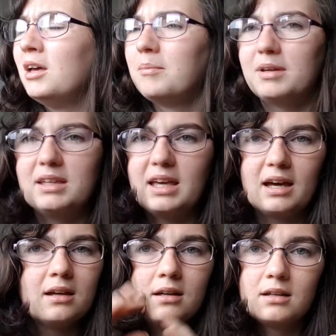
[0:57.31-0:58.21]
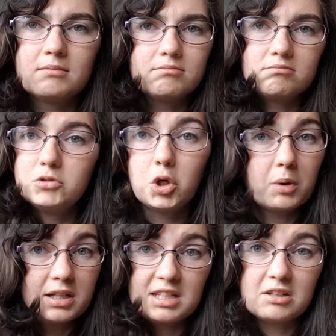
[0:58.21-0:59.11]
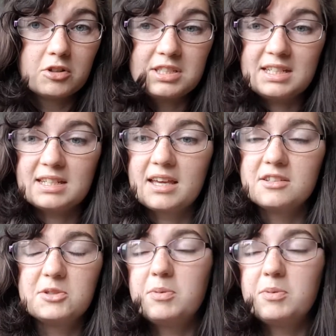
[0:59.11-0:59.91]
But yeah, no idea on details,